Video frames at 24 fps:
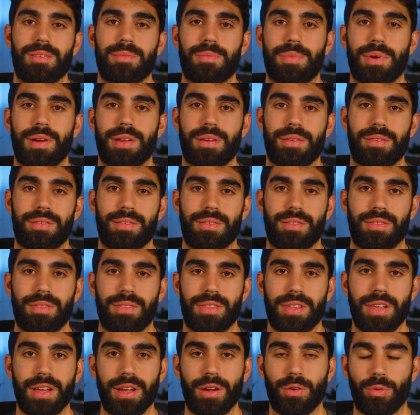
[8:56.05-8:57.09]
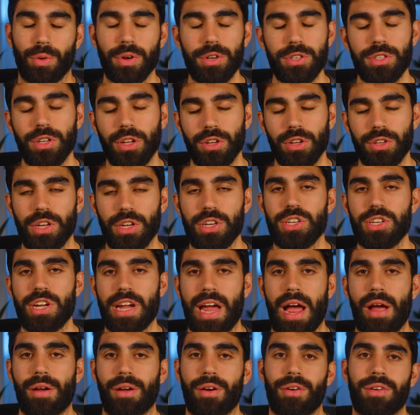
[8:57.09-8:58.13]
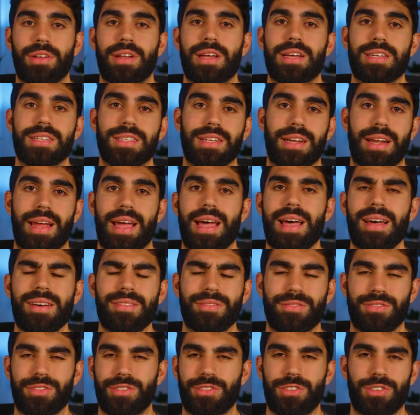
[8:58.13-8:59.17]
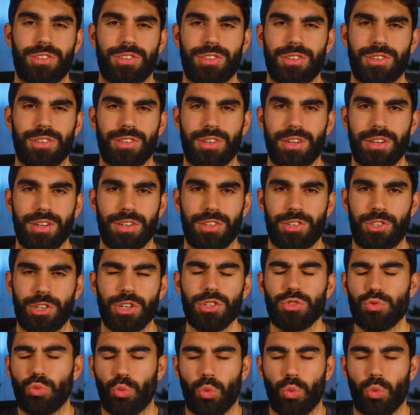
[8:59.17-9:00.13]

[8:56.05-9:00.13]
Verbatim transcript: But the original DJI Ronin S that I have just